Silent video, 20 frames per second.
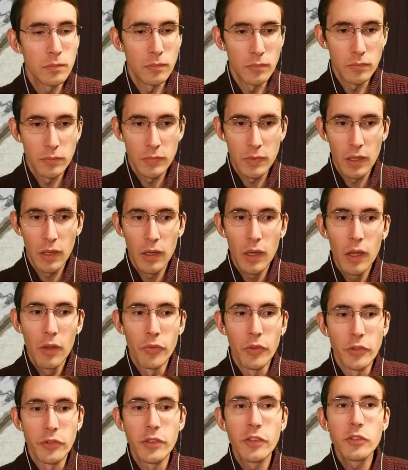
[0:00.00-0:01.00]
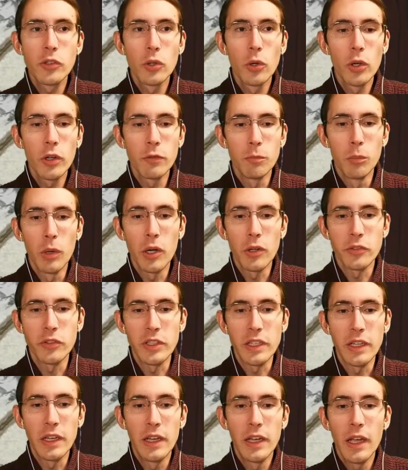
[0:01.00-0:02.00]
Hmm. The Sisterhood of
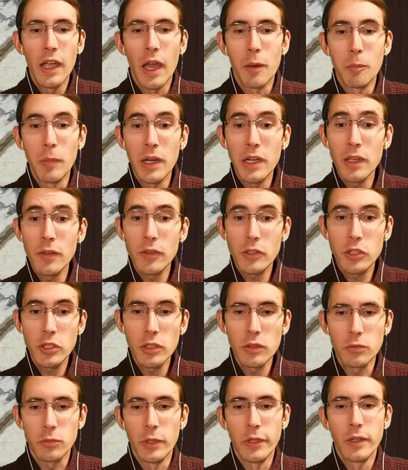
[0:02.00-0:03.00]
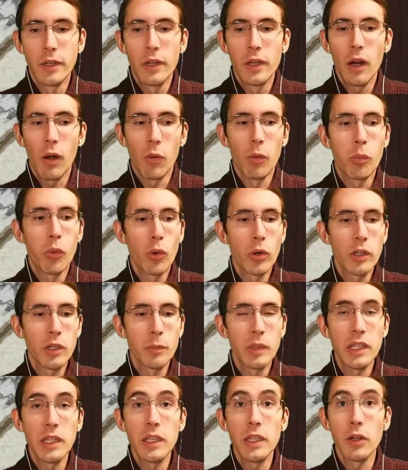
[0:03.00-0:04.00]
Mercy and many of the children are
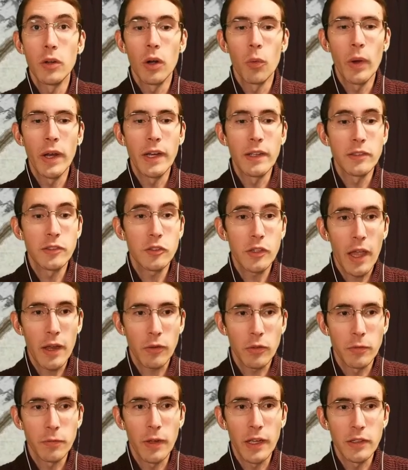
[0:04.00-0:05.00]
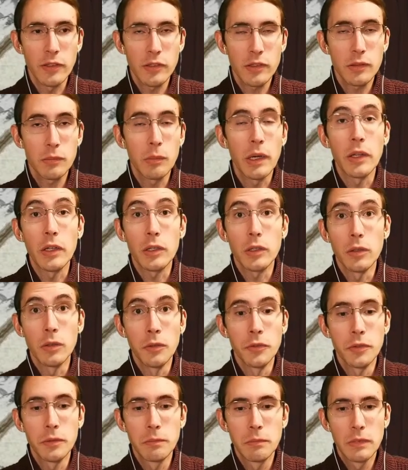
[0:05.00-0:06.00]
reported to be here awaiting sacrifice by the
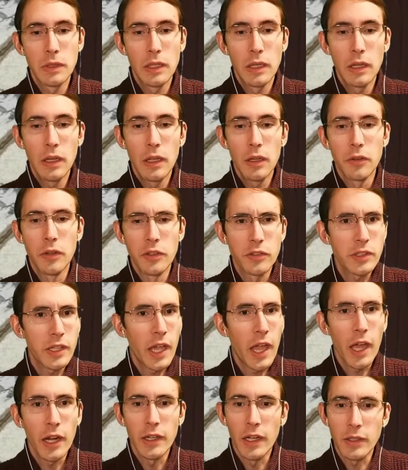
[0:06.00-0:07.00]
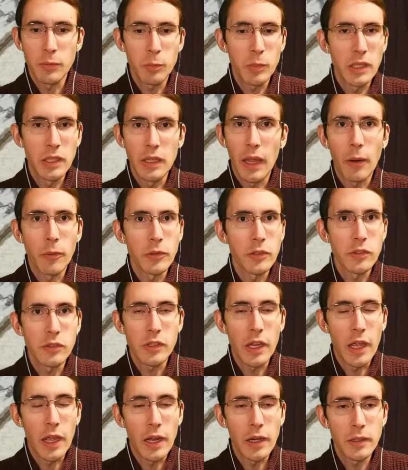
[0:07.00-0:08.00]
cold. This cannot be allowed to
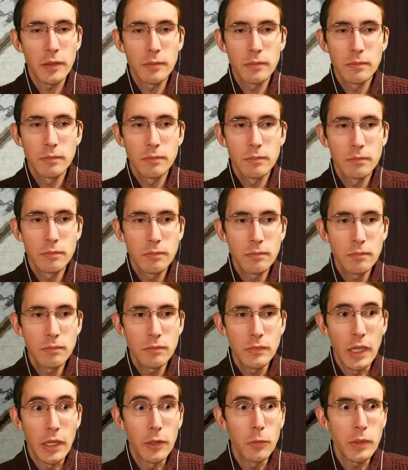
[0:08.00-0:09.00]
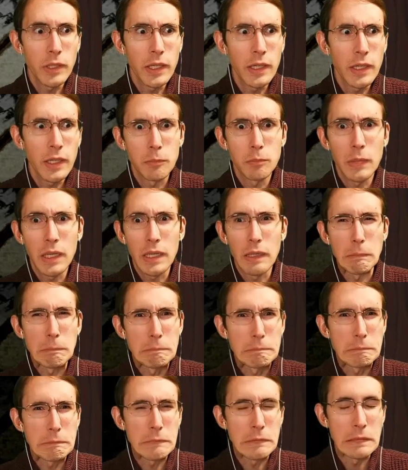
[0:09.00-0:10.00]
stand. Yeah, no kidding, man.
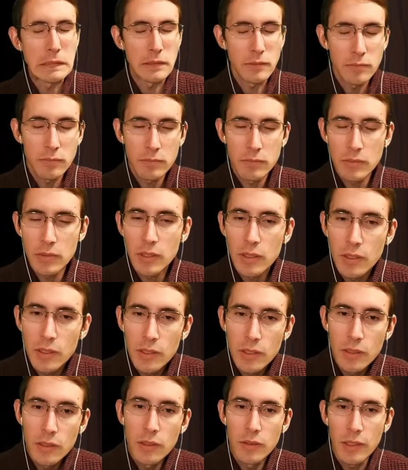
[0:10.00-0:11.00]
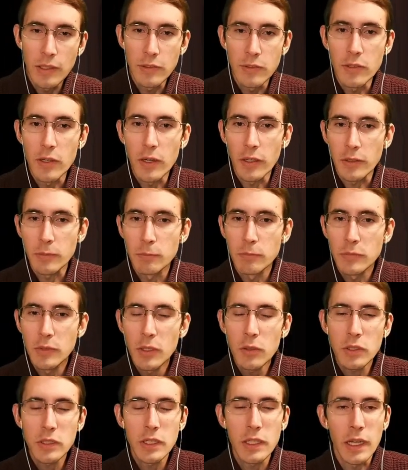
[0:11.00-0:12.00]
Yeah. It's dark.
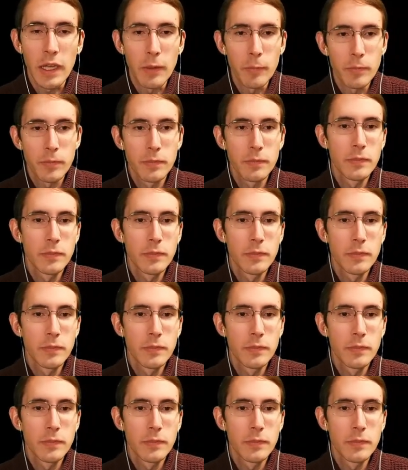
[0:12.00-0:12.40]
Okay.